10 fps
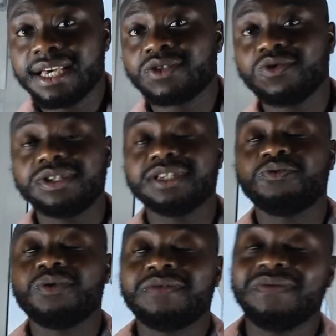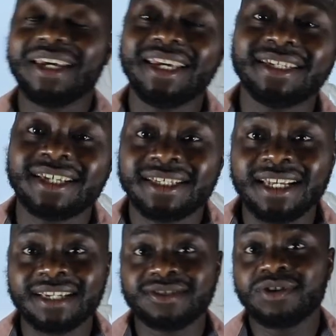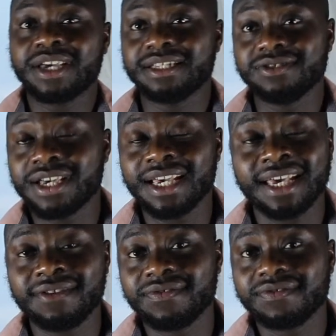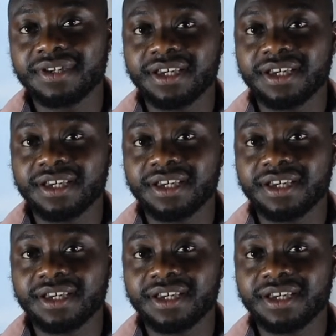excuses is one of the easiest things you can give,